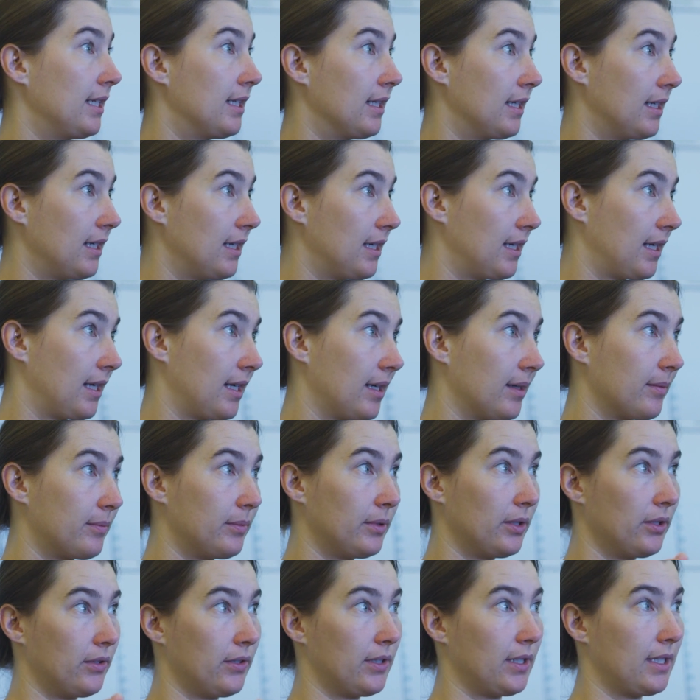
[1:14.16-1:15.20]
on third
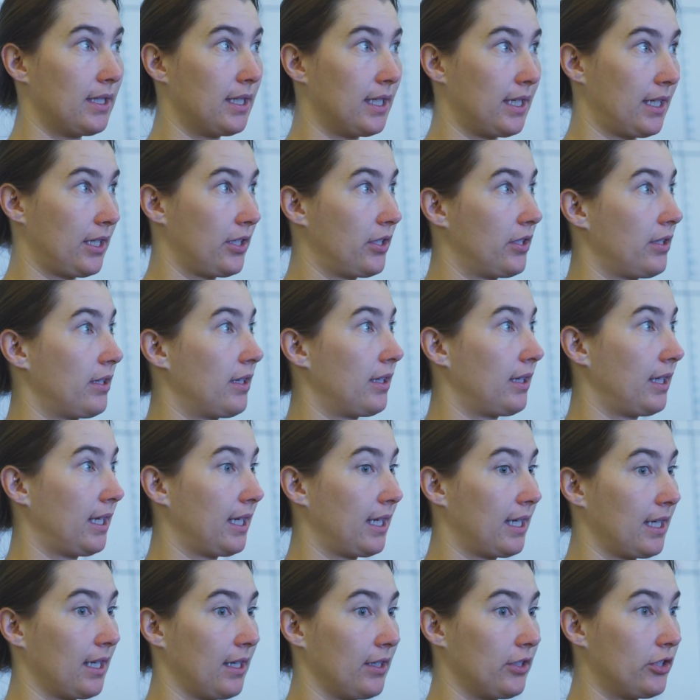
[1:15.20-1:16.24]
shift to see
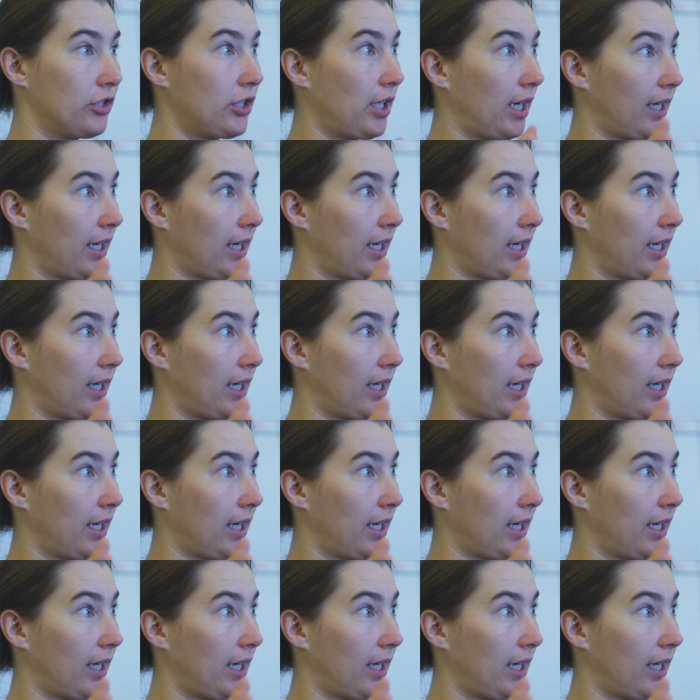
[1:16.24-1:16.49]
if there